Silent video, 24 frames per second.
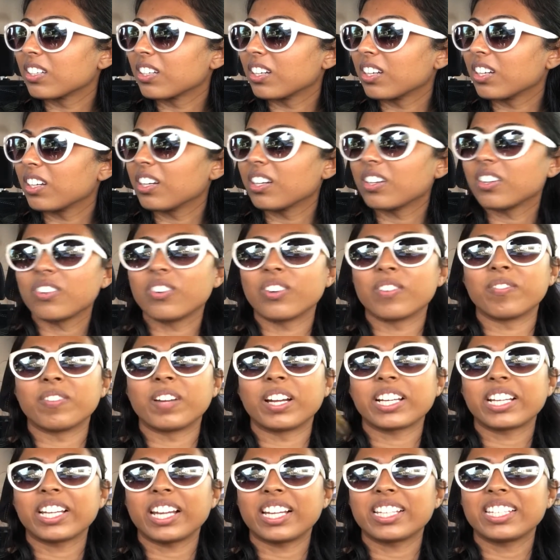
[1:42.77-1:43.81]
Oh,
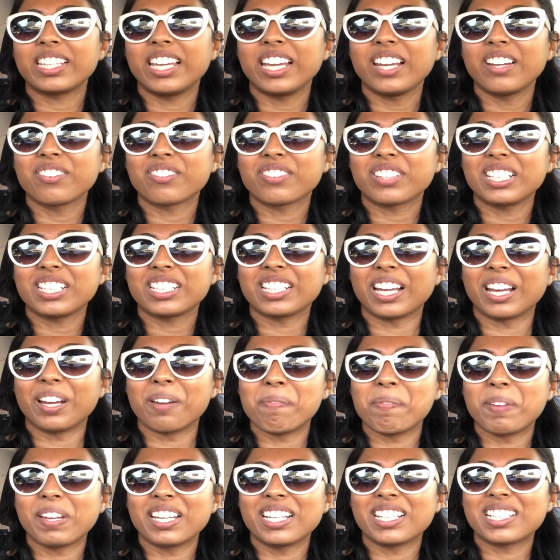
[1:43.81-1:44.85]
I can't read that,
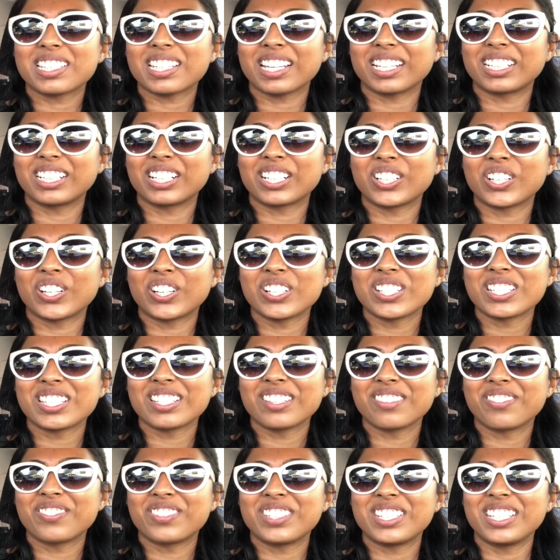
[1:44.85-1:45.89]
but it's like a
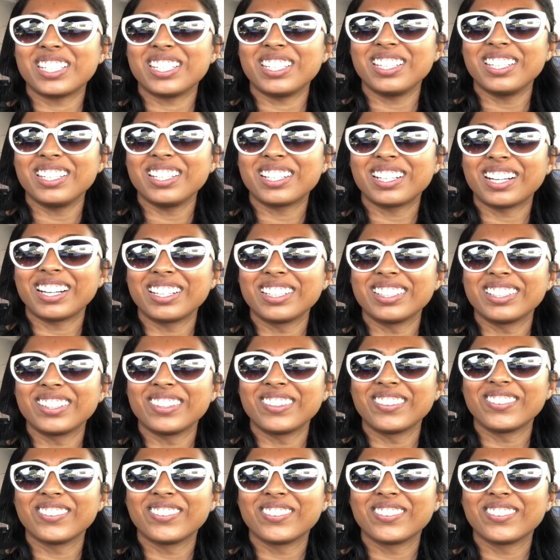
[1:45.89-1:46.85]
cursive T, kind of.